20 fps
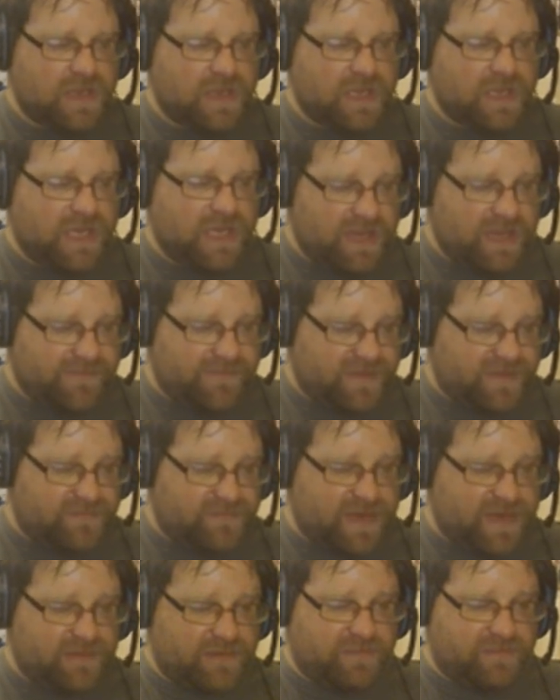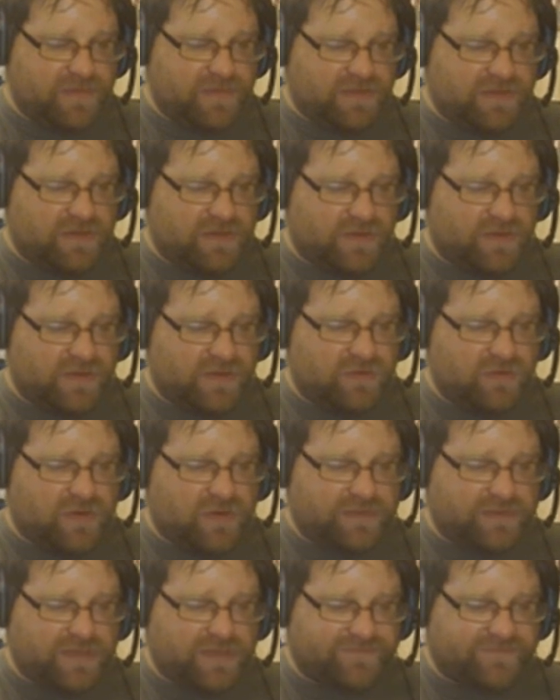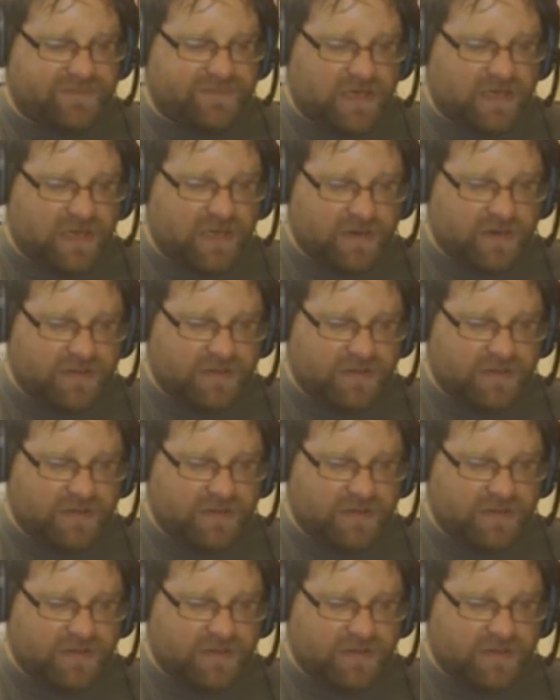Eva might be the only woman left on Earth.